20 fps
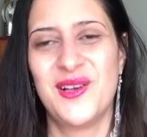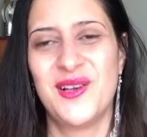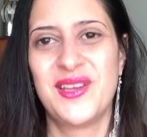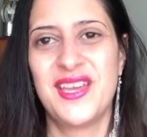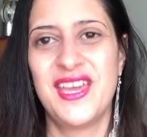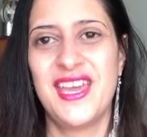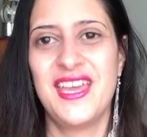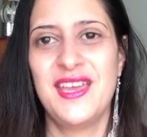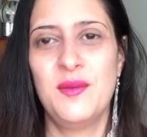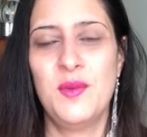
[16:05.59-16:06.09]

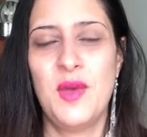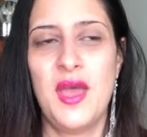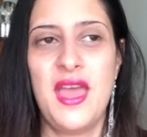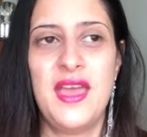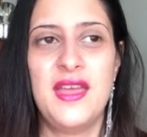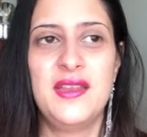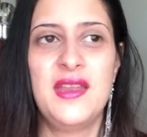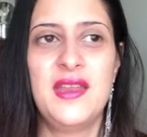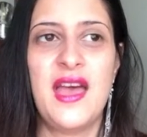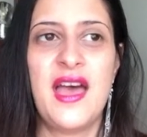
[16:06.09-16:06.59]
Okay,
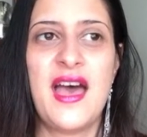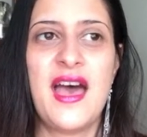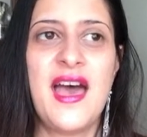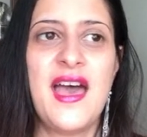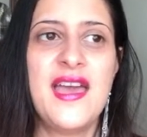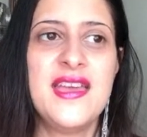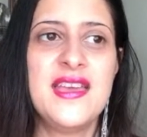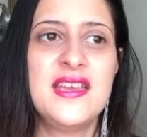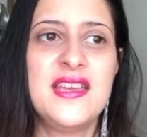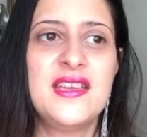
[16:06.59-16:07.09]
and
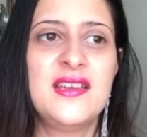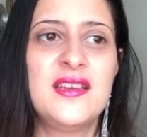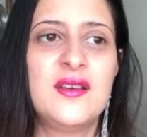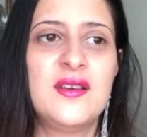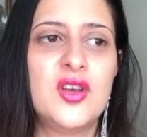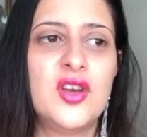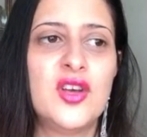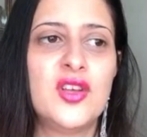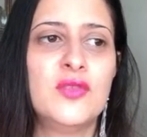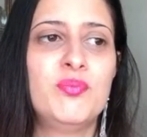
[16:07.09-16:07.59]

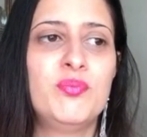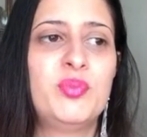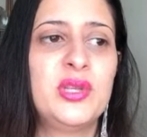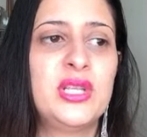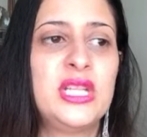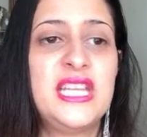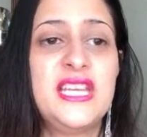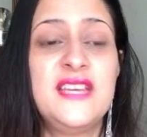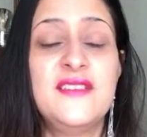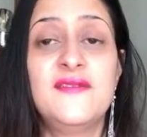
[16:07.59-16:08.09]
I
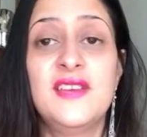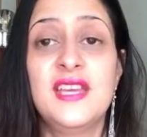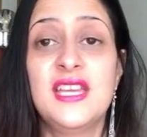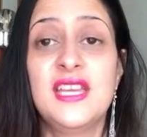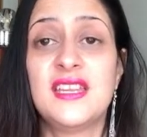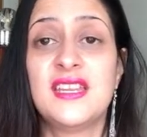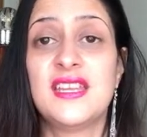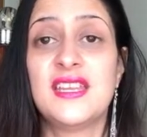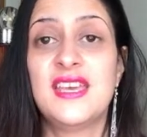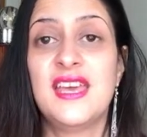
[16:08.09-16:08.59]
believe
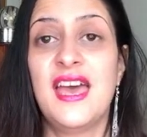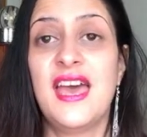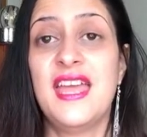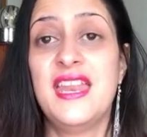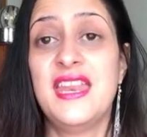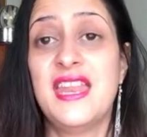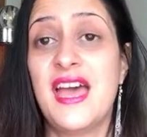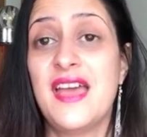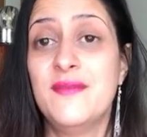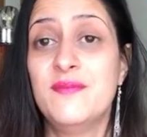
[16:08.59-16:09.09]
it,
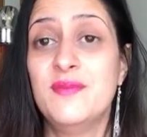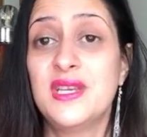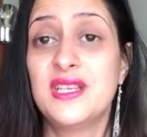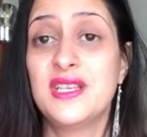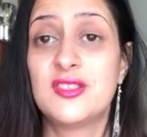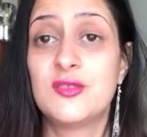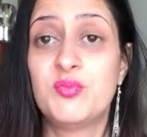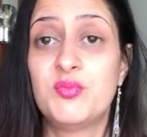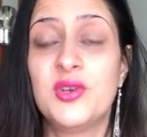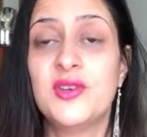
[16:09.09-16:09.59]
and I'm
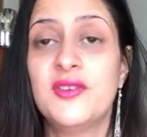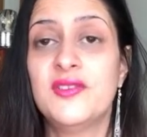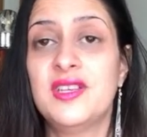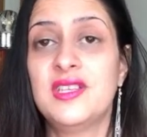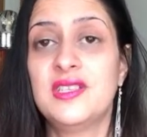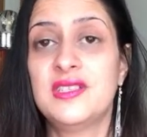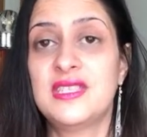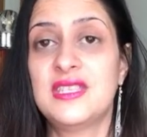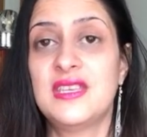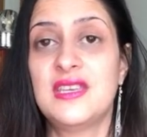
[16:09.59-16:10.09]

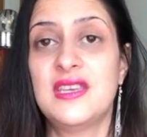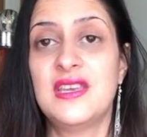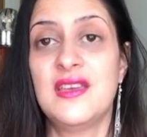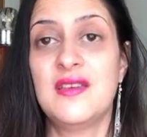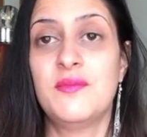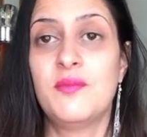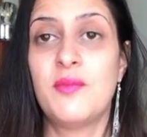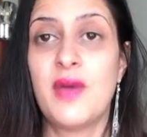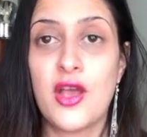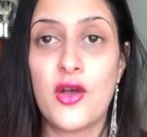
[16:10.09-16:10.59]
experiencing
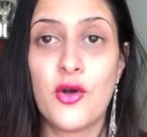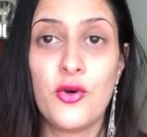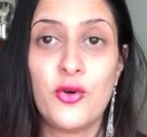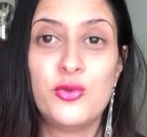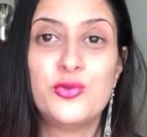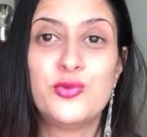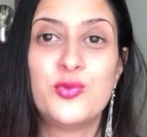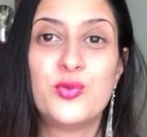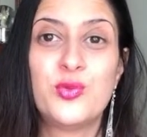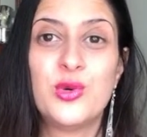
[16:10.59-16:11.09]
it in my
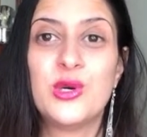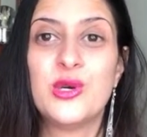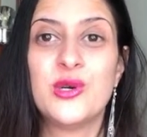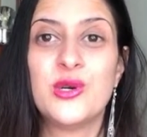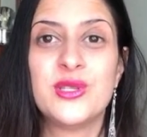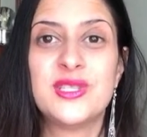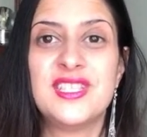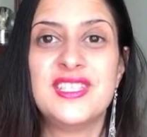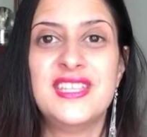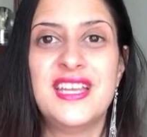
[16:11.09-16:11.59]
own
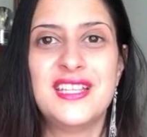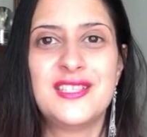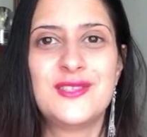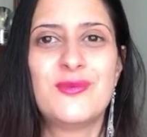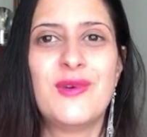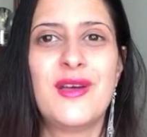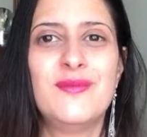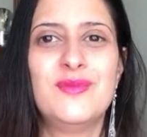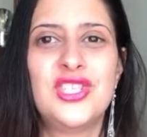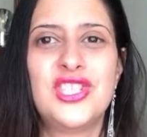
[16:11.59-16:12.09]
world, and
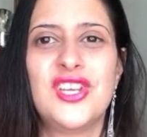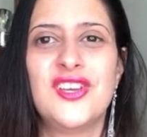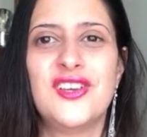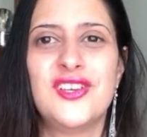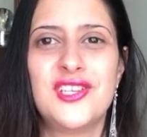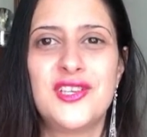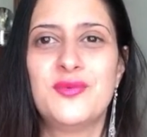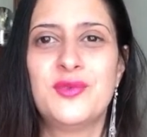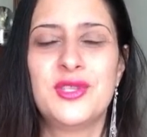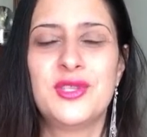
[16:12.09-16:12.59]
that's why I'm
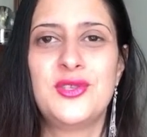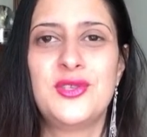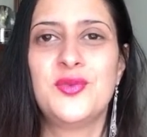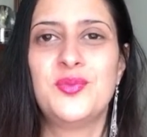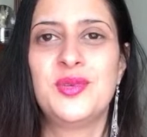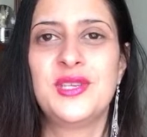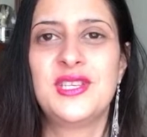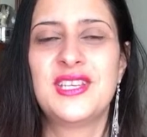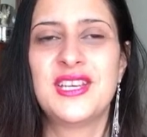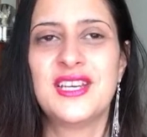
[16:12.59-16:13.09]
sharing it with
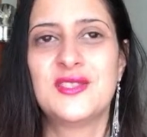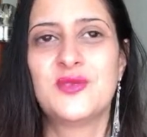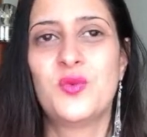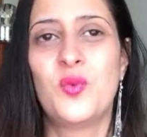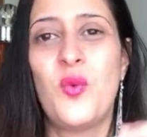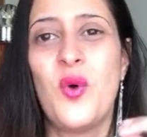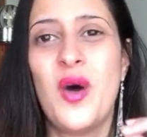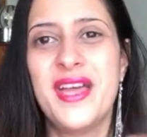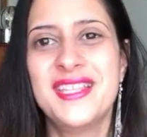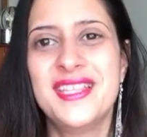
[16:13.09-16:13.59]
you,
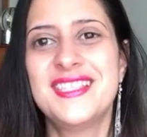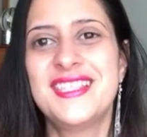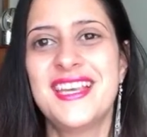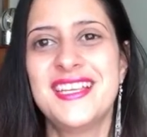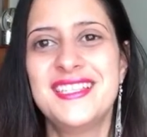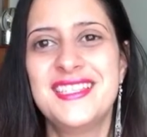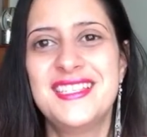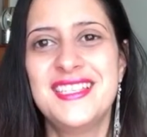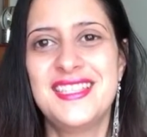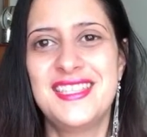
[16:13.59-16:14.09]
because
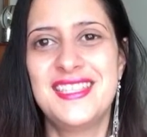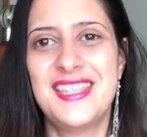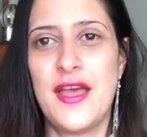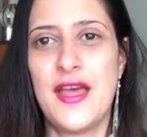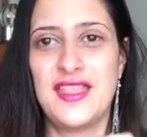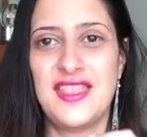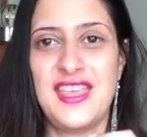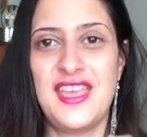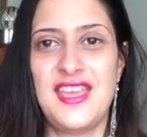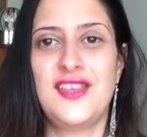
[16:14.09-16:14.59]
once I did
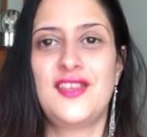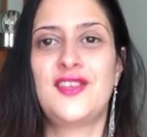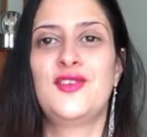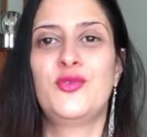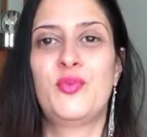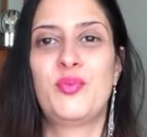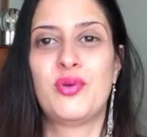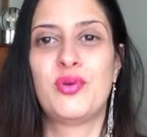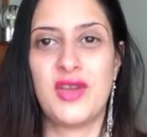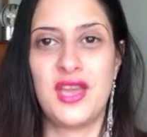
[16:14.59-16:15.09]
that
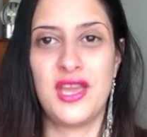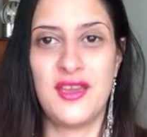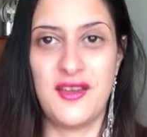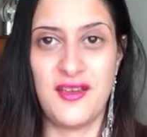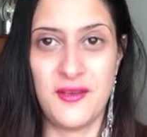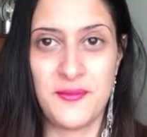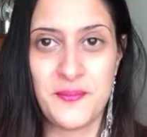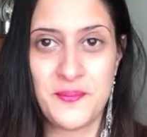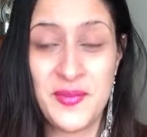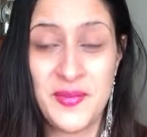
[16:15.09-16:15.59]
thank you
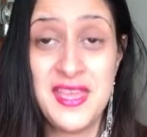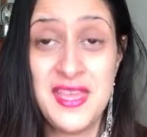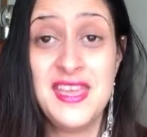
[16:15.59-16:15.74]
prayer,